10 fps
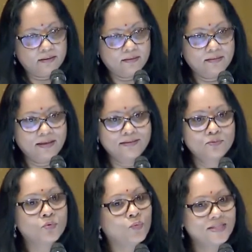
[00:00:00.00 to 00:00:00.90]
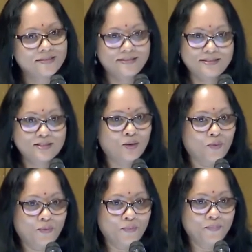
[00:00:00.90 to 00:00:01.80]
That wasn't so.
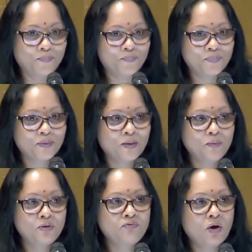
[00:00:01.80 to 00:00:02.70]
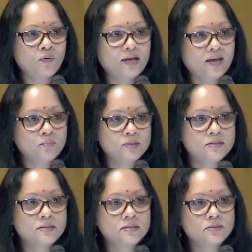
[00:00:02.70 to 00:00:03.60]
We found
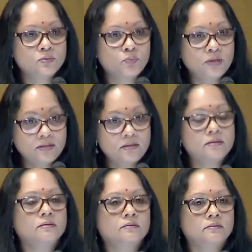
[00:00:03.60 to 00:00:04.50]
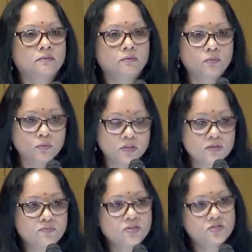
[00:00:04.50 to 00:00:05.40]
campuses with good
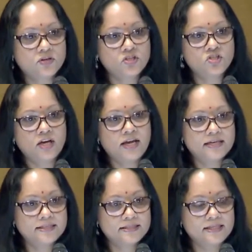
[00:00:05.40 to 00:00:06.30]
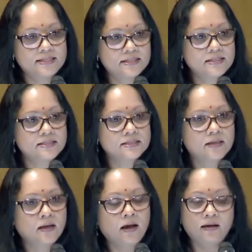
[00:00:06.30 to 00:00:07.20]
infrastructure as stated,
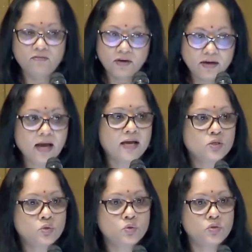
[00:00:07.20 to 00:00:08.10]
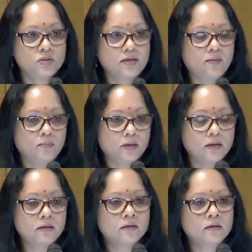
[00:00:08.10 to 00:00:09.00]
a very high student
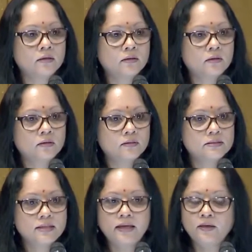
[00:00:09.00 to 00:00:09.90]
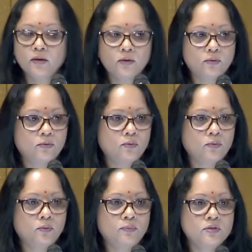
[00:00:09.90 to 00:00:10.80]
number, saying no,
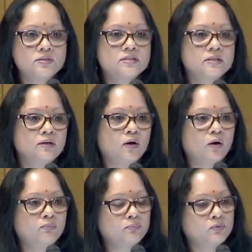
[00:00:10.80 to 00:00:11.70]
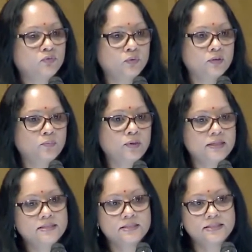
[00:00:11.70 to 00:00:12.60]
we'd still opt for the
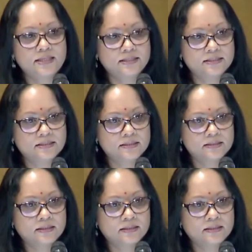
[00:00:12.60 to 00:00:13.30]
printed test.